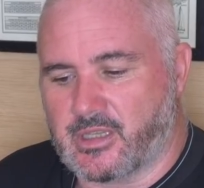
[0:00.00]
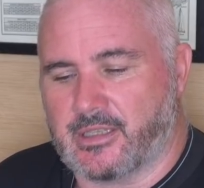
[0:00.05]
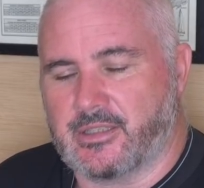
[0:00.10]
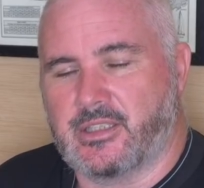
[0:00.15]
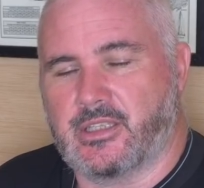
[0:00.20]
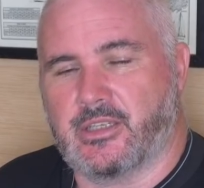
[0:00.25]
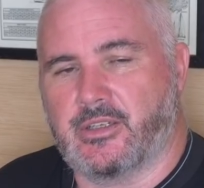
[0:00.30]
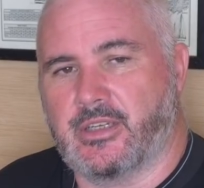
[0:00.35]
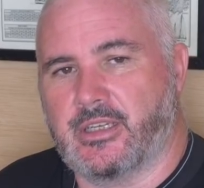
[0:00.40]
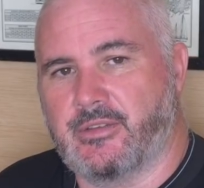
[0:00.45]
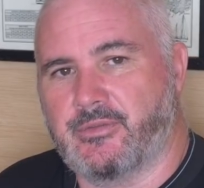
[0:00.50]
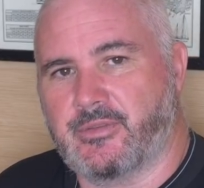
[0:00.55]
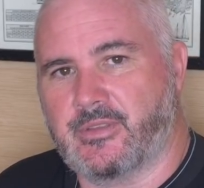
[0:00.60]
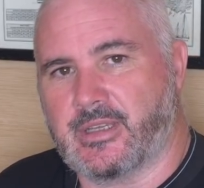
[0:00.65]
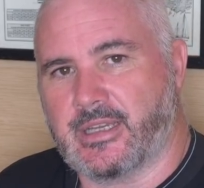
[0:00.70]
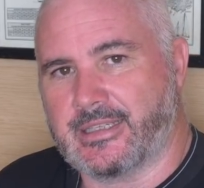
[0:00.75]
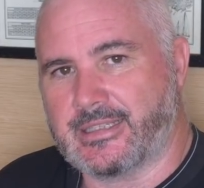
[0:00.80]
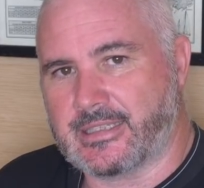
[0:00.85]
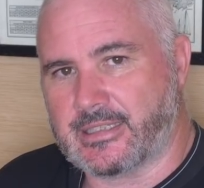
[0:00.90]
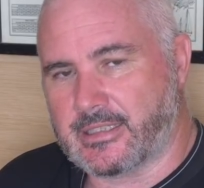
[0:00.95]
don't know if
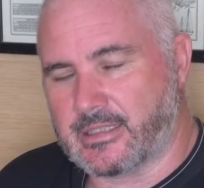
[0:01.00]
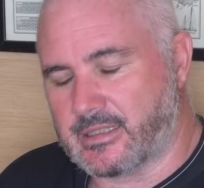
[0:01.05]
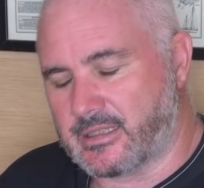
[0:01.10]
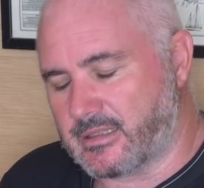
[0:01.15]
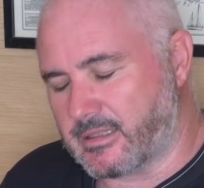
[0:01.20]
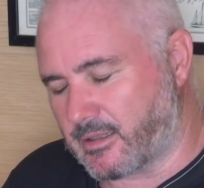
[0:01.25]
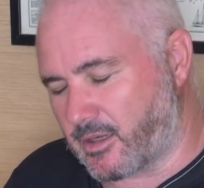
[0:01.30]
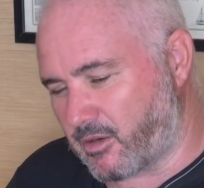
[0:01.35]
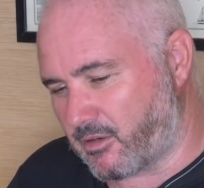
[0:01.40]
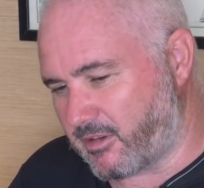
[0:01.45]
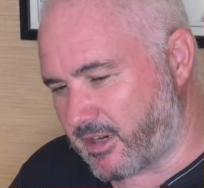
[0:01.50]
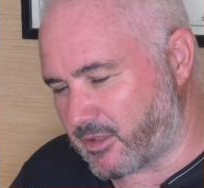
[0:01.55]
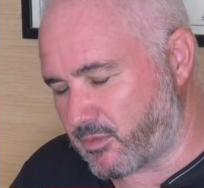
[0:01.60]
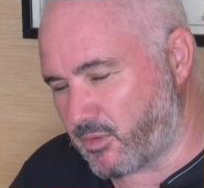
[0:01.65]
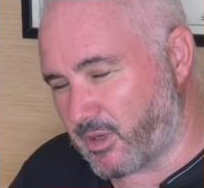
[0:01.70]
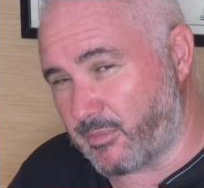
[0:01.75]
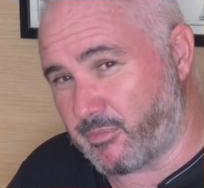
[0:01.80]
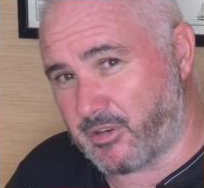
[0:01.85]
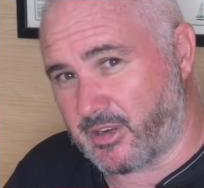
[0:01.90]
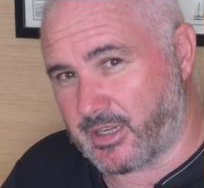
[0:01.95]
that's the correct
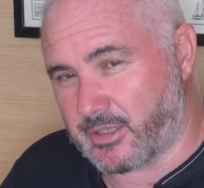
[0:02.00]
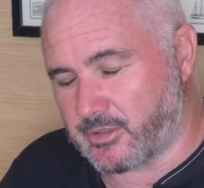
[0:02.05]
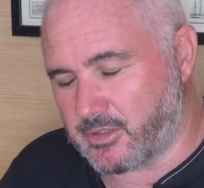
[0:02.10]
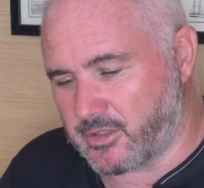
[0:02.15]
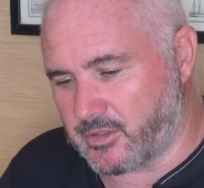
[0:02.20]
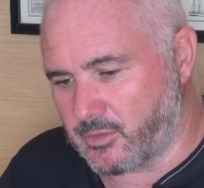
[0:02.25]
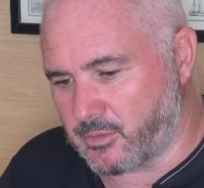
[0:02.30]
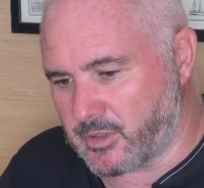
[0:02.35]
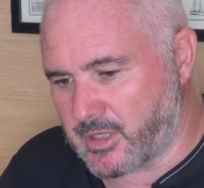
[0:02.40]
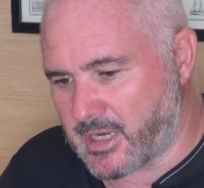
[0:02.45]
way of pronouncing your